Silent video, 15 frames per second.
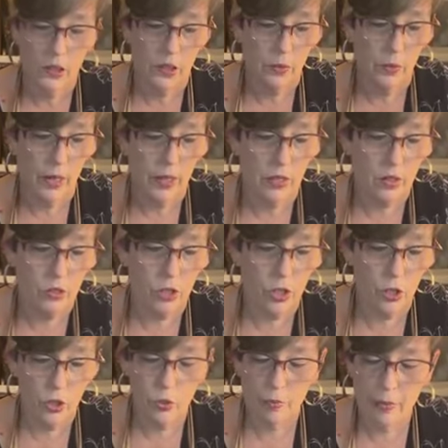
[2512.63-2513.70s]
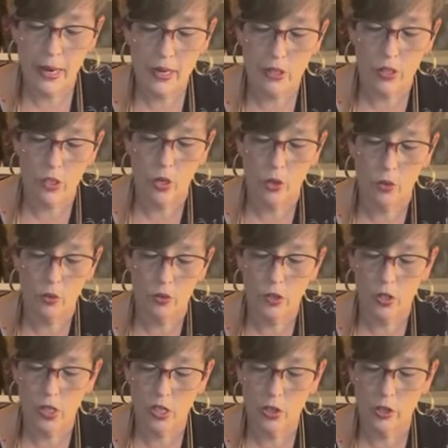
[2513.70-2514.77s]
So you want your 2 base
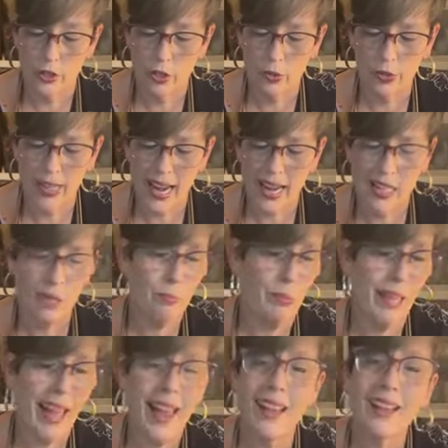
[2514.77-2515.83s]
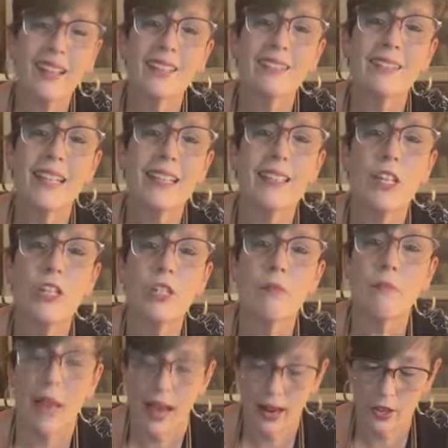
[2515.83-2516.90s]
coats, and you could use any black. It
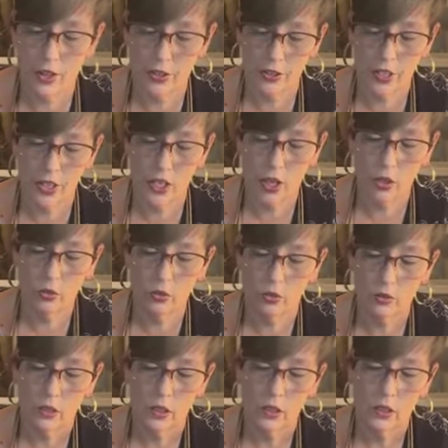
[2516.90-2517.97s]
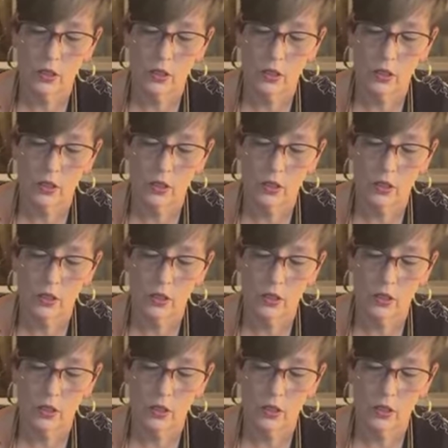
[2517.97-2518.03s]
doesn't matter, you know.